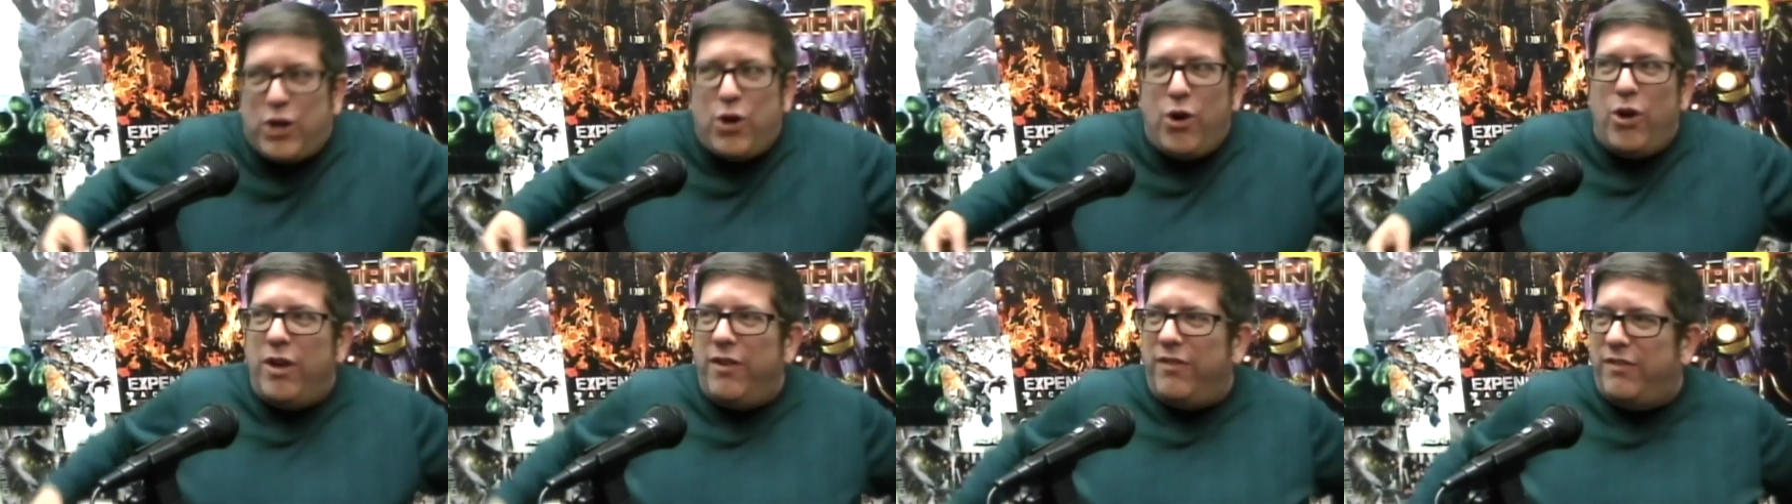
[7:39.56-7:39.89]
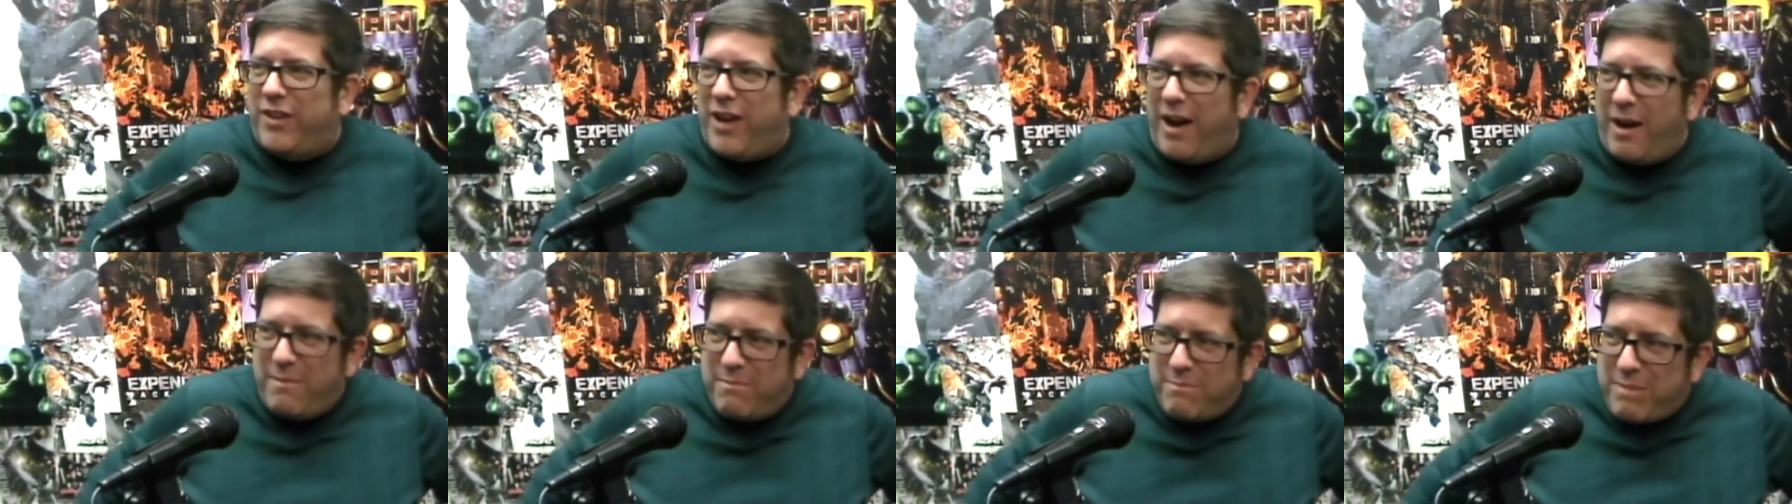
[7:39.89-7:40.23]
He could
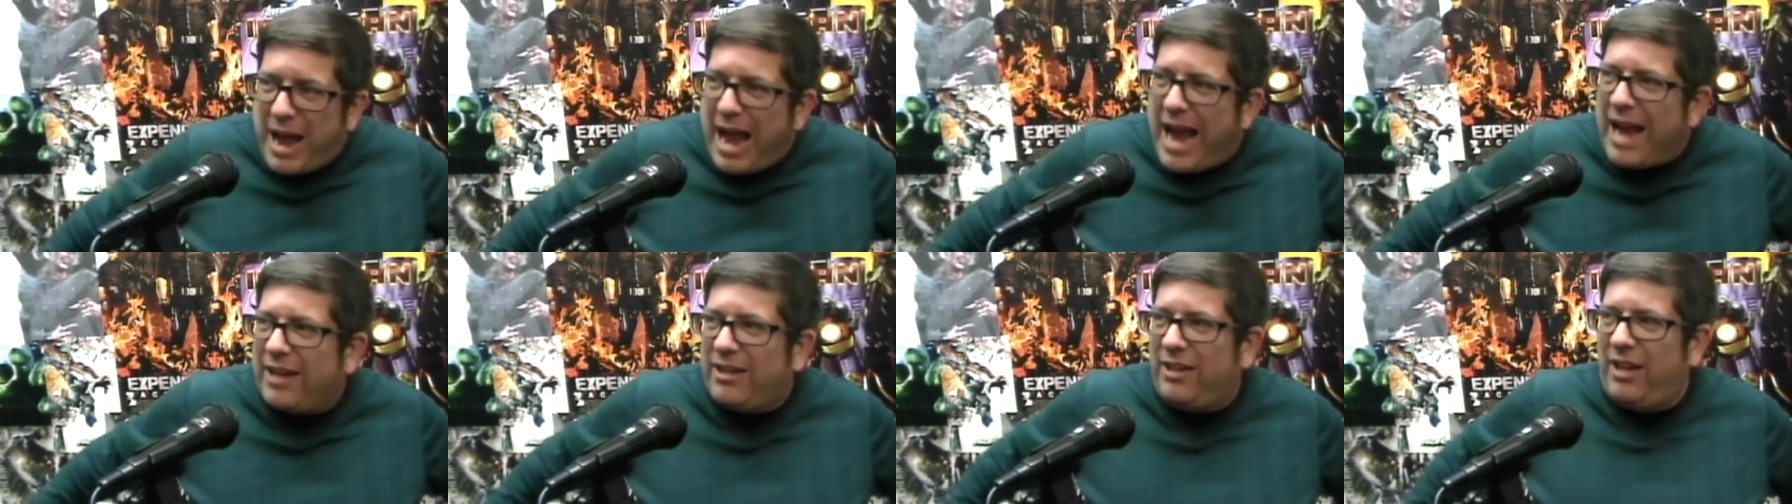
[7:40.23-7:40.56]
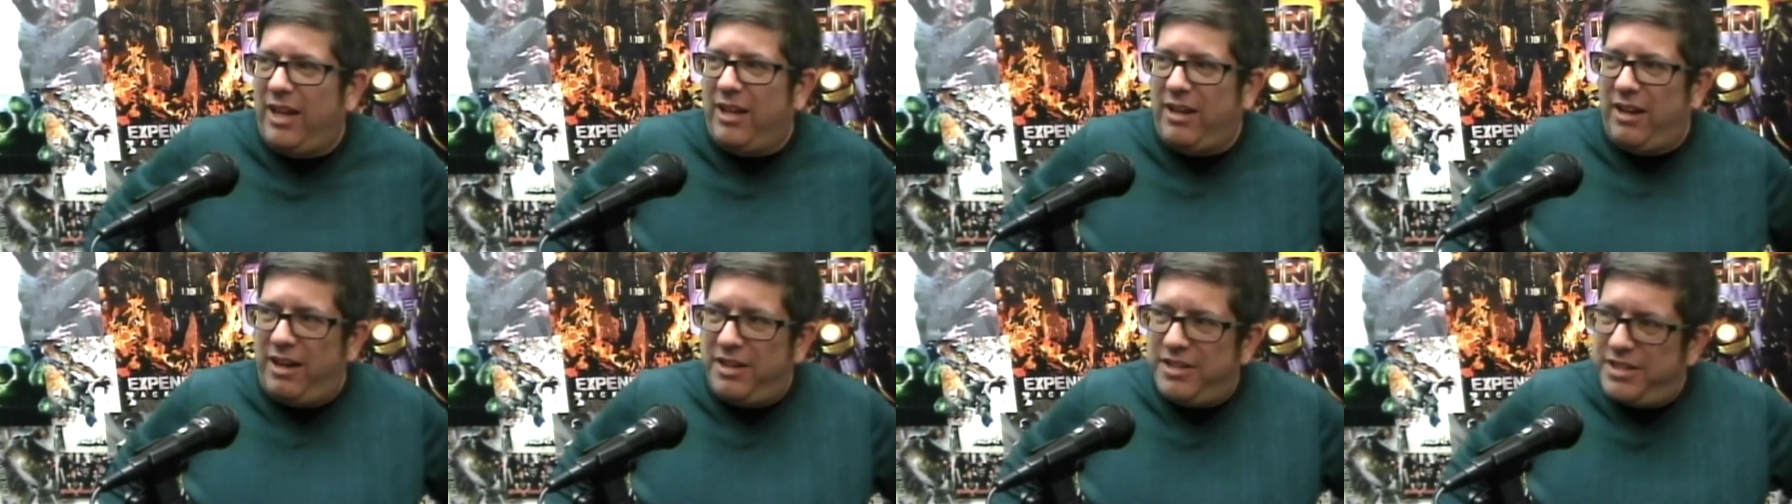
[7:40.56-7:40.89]
have come back
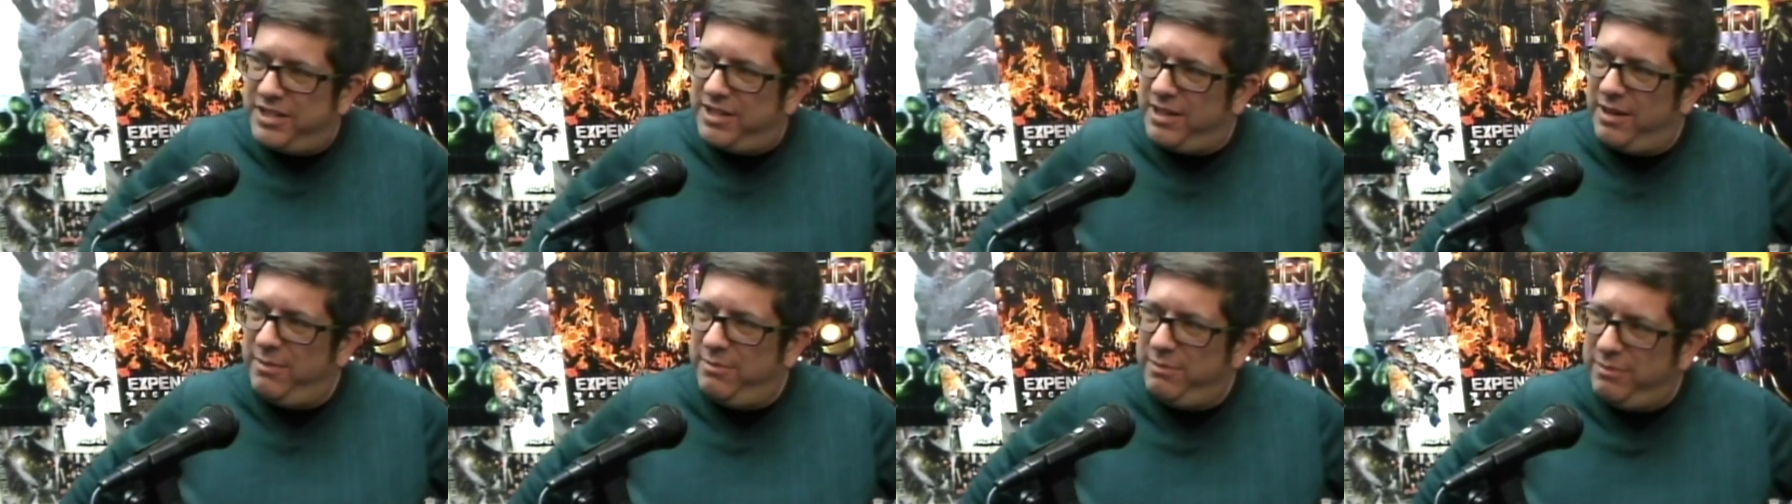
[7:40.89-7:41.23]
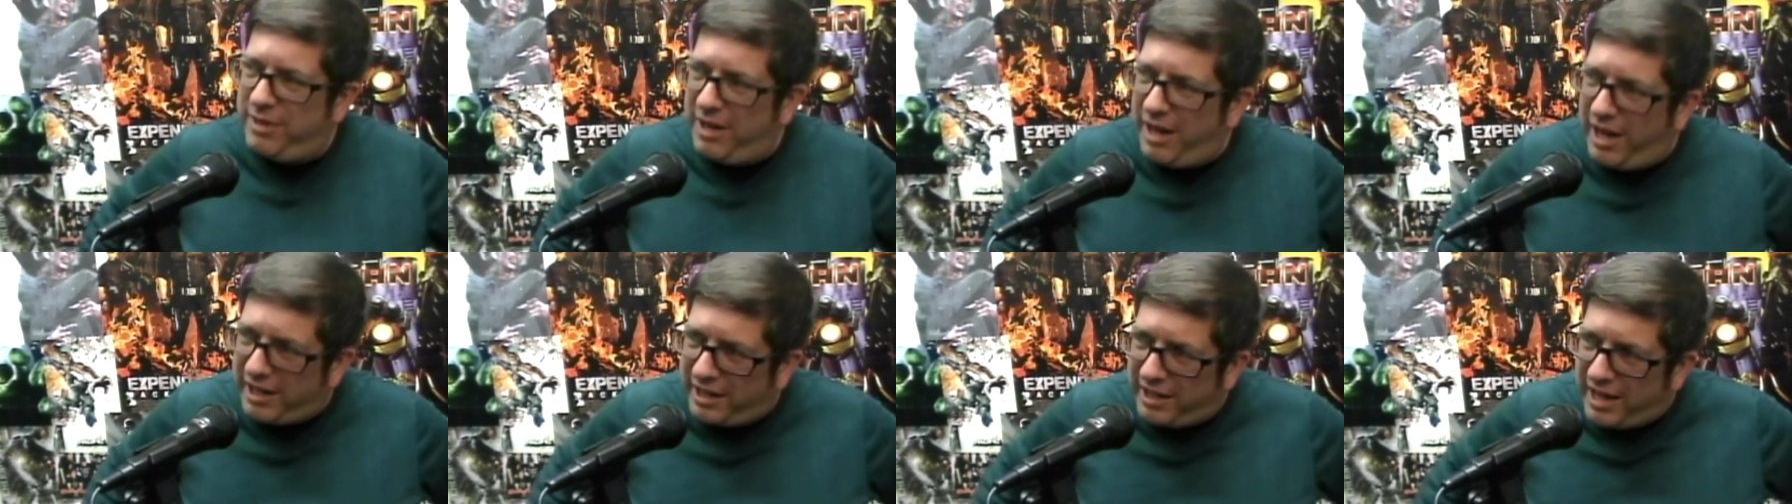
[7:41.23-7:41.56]
on
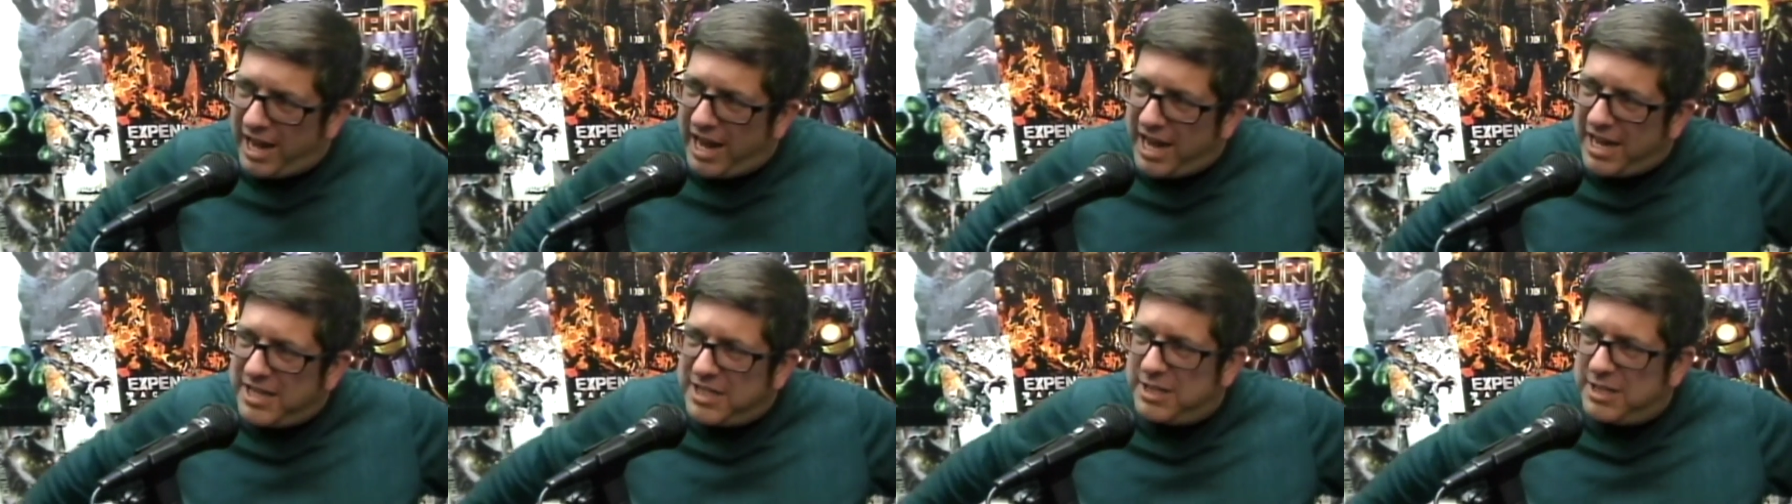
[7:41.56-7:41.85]
some land speeder.